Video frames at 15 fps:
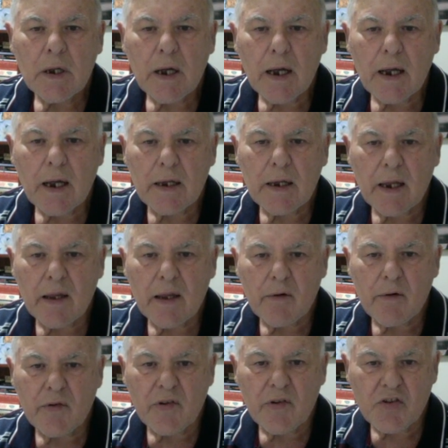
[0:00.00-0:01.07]
And now there
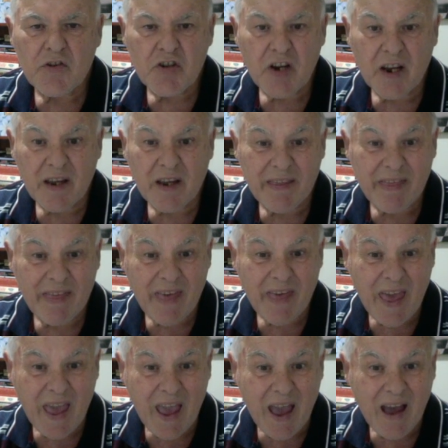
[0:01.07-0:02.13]
is a check
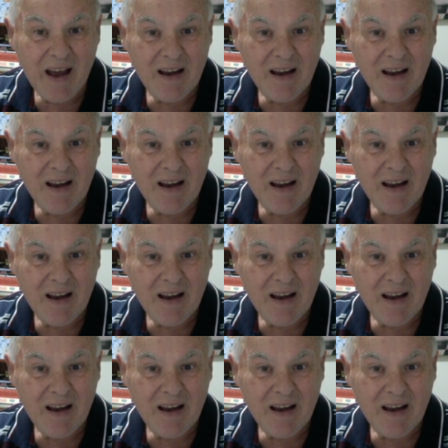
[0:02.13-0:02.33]
there.